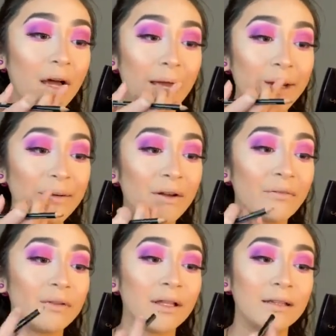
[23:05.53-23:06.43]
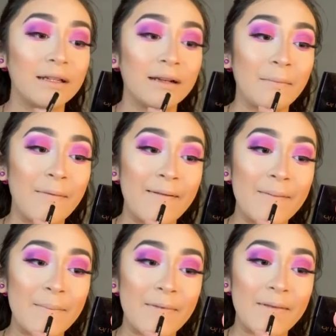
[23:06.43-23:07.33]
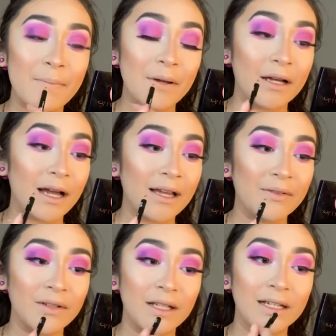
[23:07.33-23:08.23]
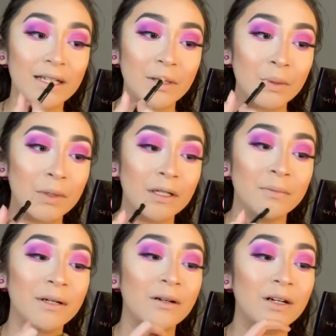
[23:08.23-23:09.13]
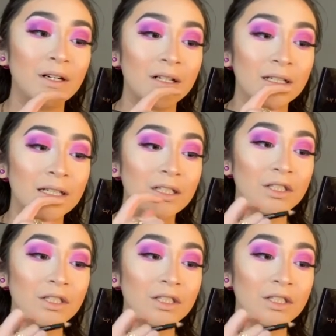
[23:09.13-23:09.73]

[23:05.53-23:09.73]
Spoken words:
I do not feel like cleaning up my lips, but I feel like it will come out all